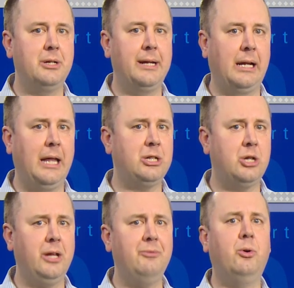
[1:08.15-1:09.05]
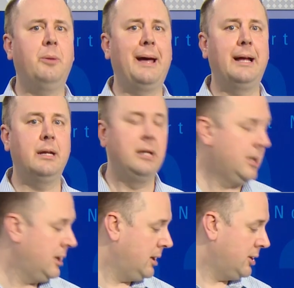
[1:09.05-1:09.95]
in electronic format.
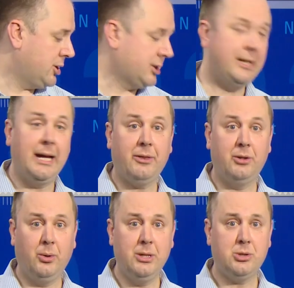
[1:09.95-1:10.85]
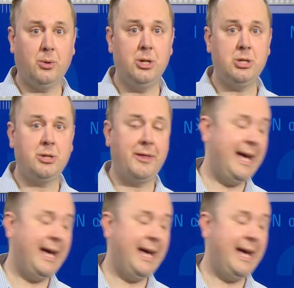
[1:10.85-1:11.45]
Just connect the noise source to the